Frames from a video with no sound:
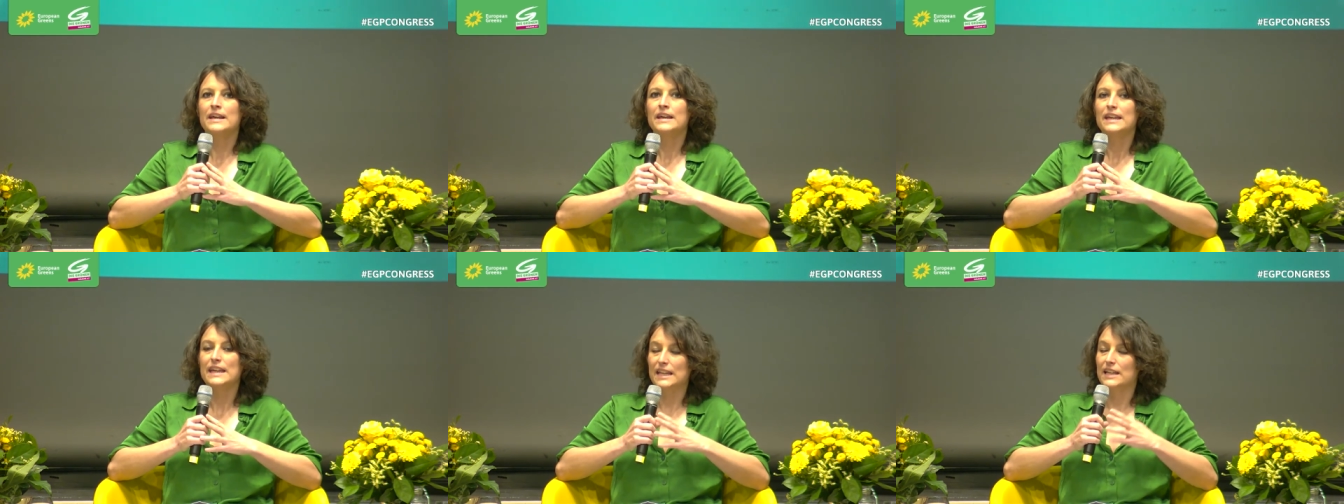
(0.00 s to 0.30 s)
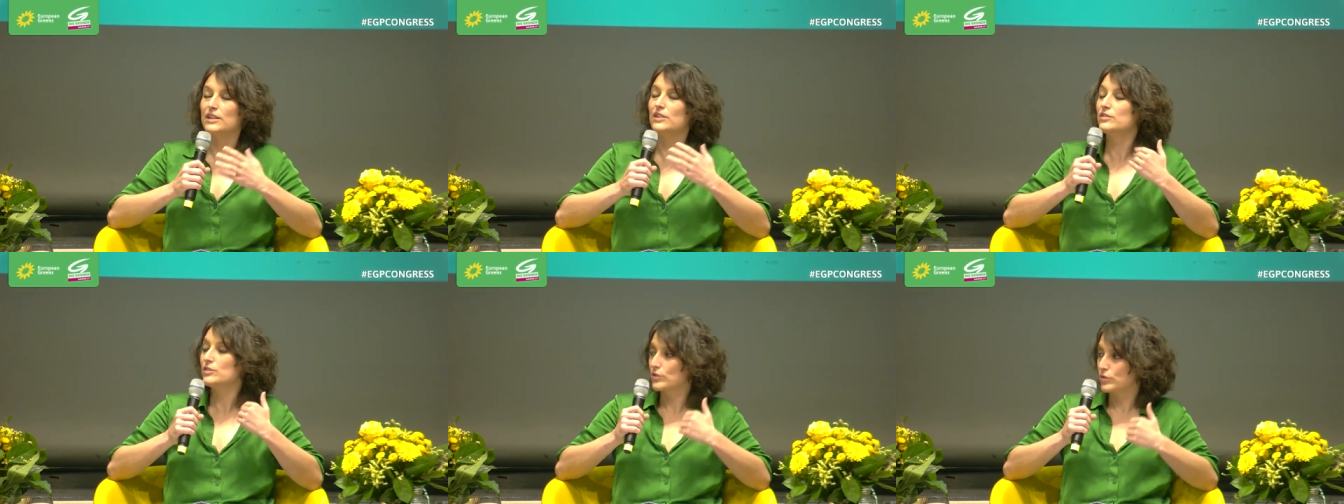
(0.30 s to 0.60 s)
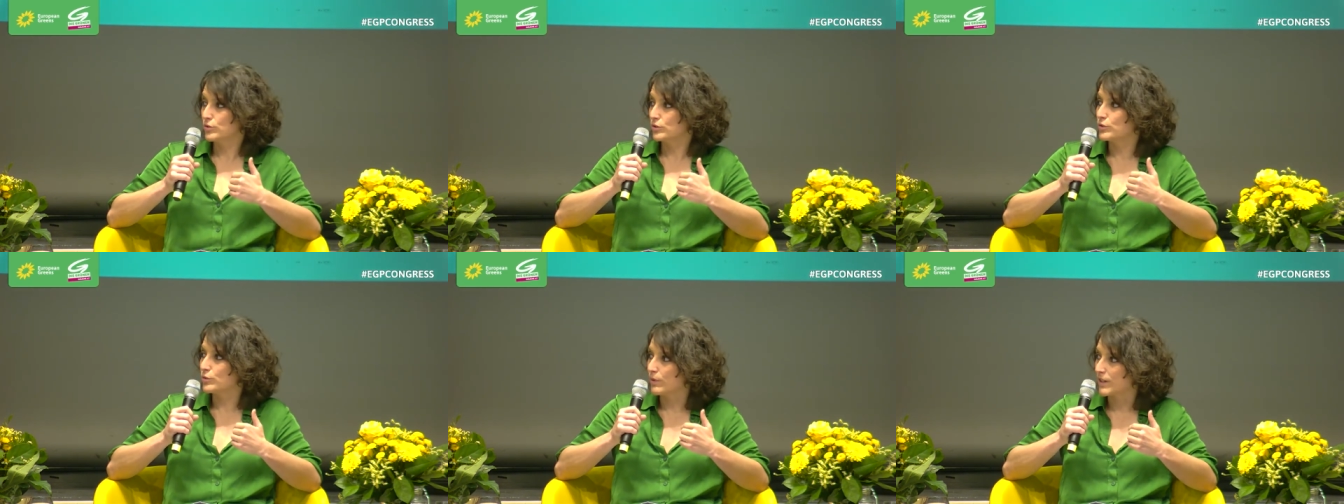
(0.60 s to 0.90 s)
it is a
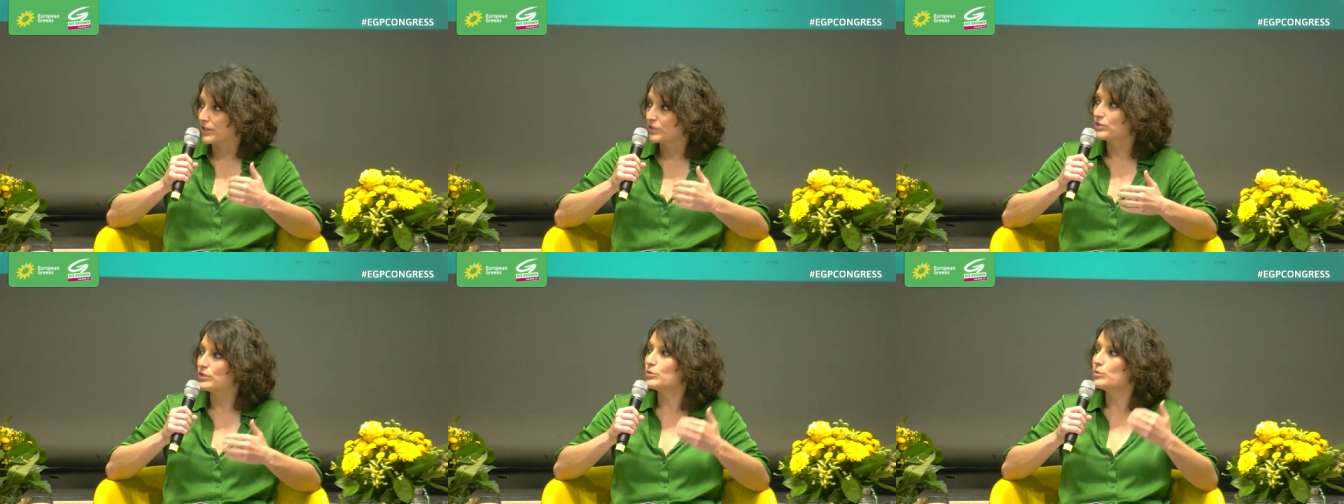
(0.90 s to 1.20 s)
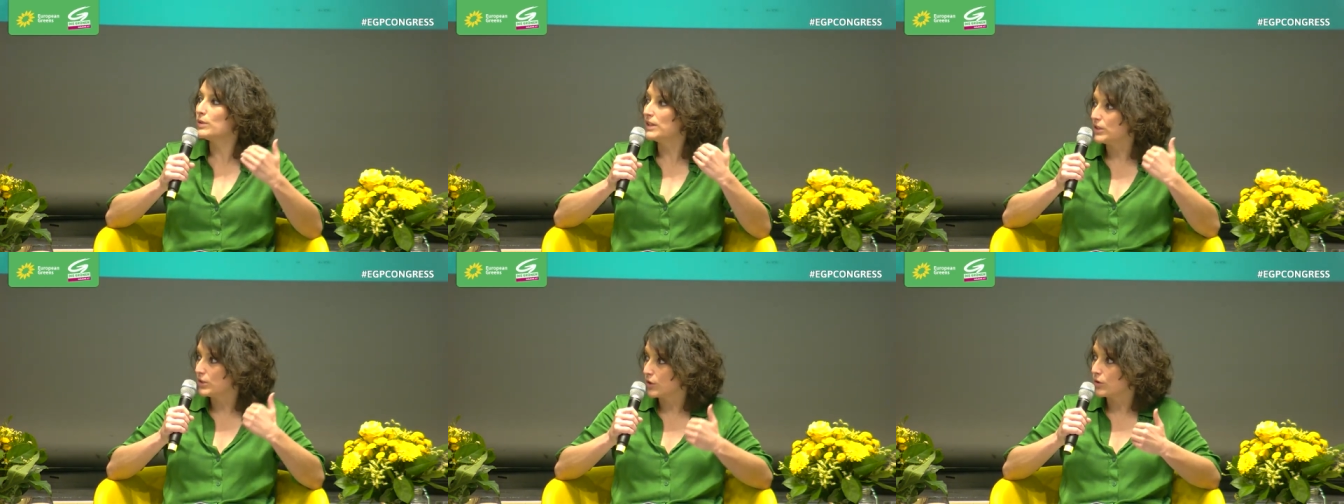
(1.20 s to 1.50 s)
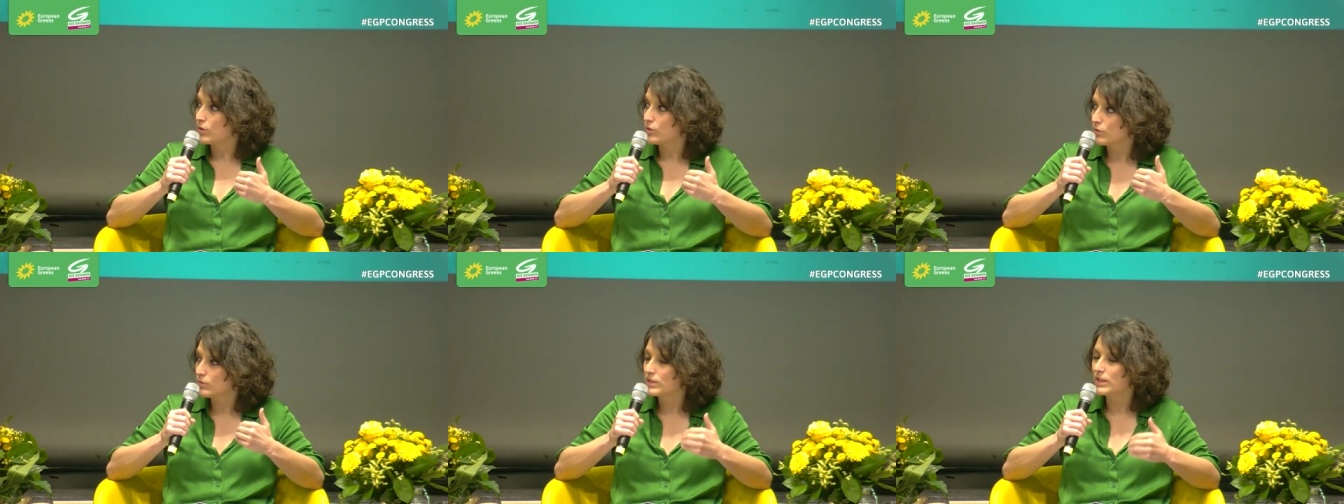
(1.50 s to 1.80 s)
good question. We
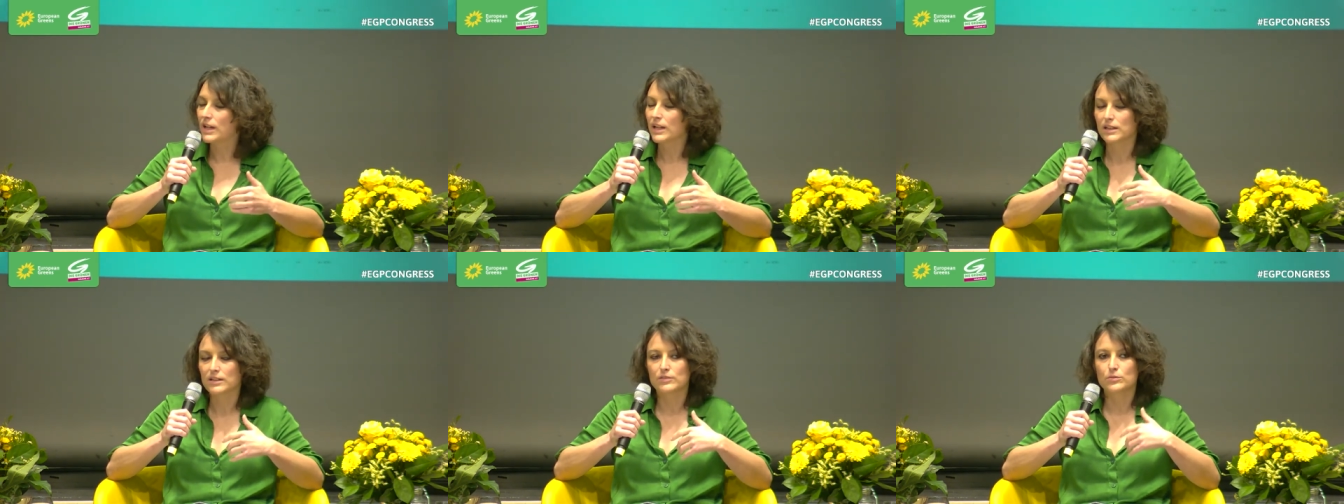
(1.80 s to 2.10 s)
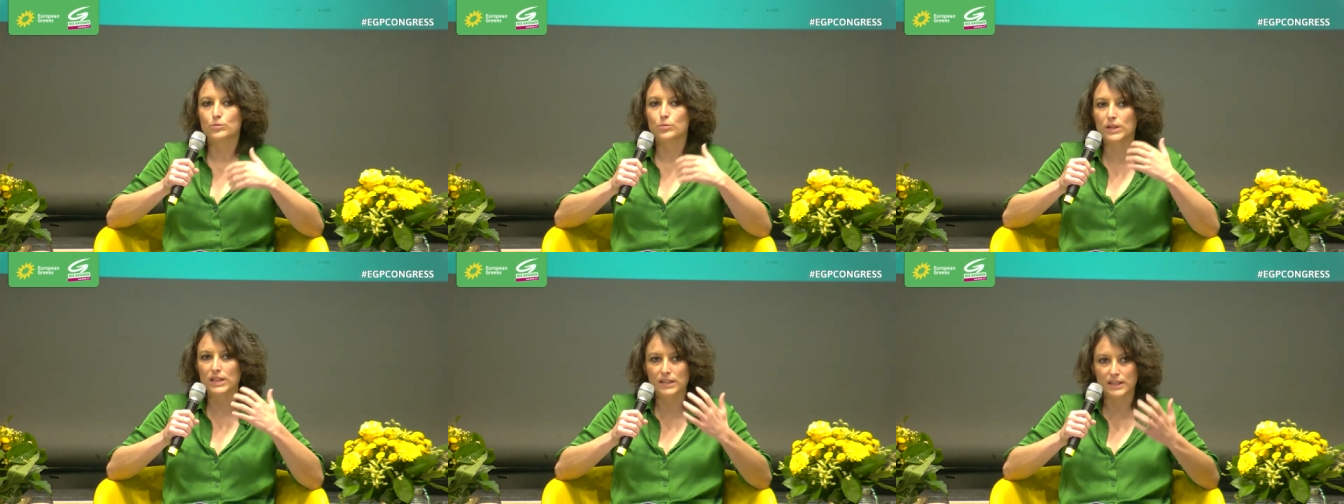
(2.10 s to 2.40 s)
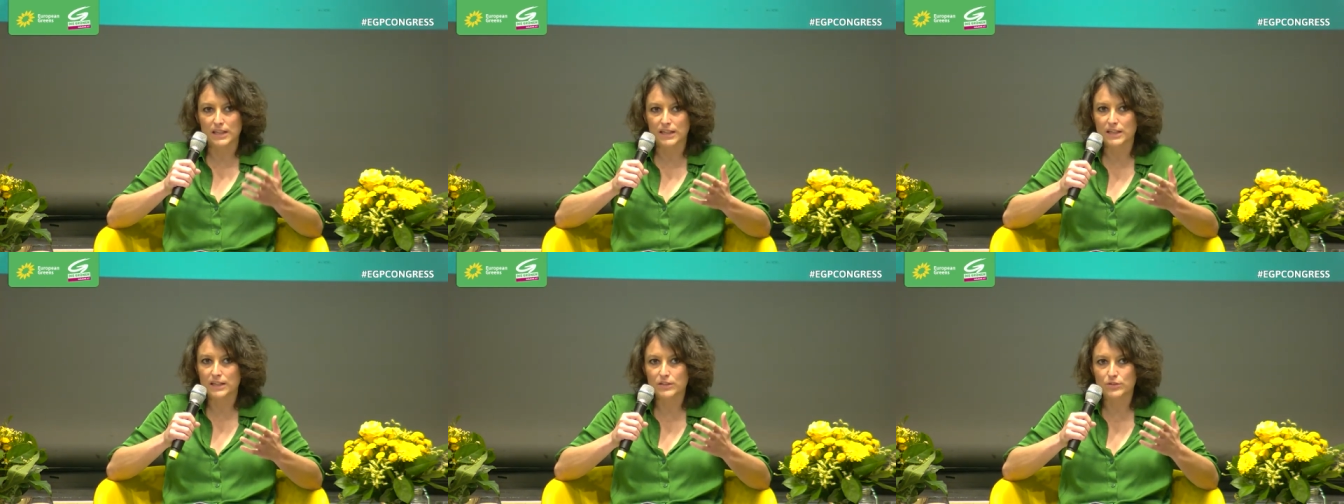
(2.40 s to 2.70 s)
know that we
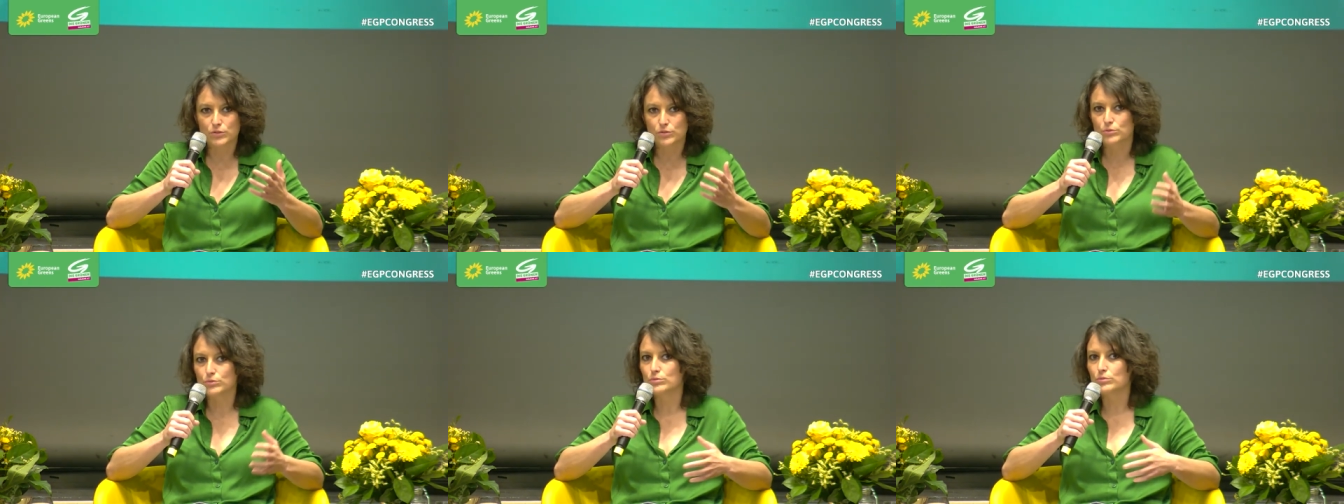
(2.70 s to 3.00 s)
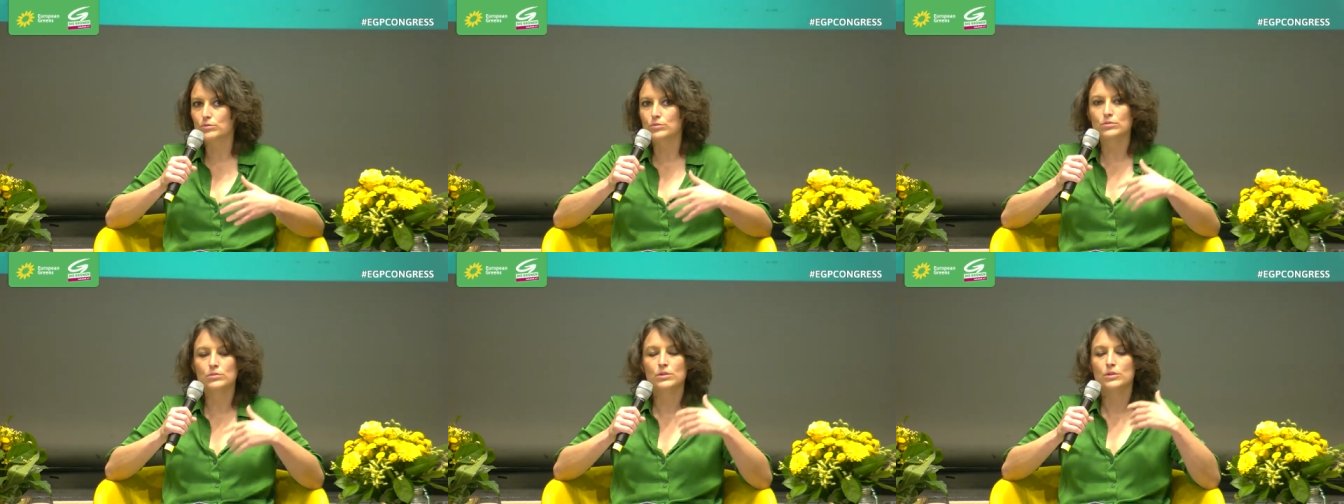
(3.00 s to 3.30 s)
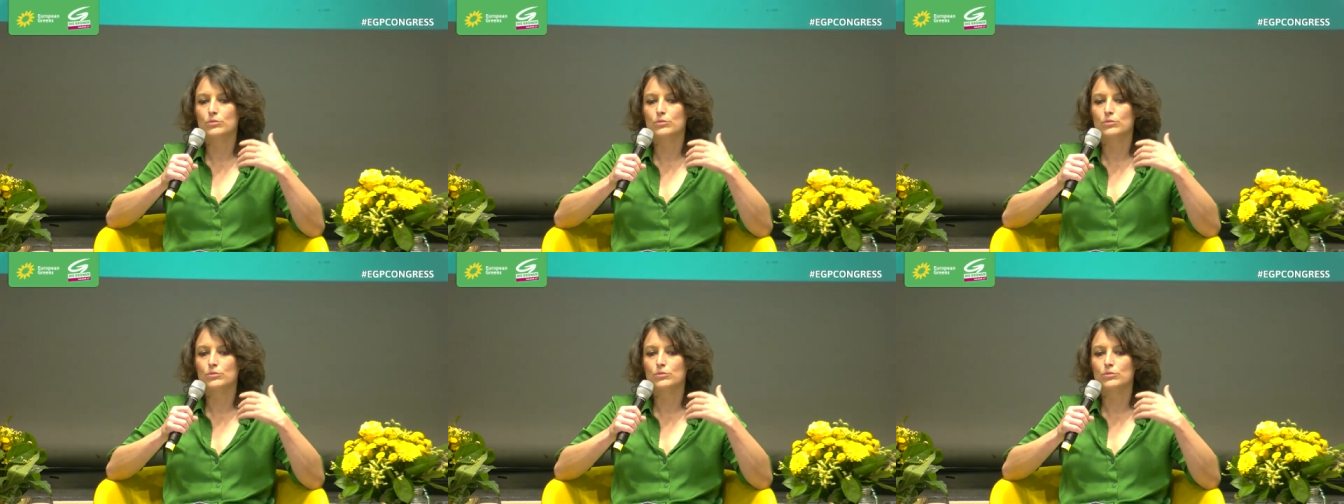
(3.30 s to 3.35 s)
need to